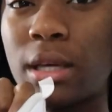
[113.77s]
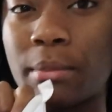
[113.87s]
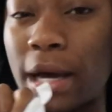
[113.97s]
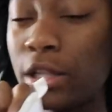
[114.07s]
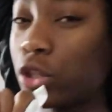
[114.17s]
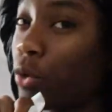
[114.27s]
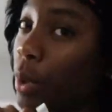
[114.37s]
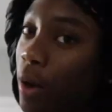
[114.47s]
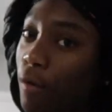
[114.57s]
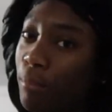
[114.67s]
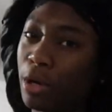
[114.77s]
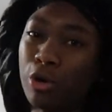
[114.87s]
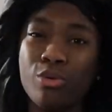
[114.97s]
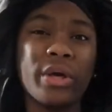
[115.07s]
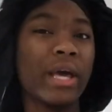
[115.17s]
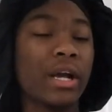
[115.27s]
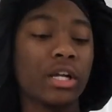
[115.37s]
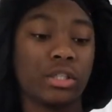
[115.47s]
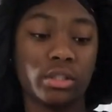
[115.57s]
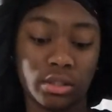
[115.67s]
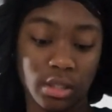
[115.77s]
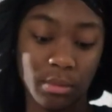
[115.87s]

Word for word: It might throw it off, but who cares?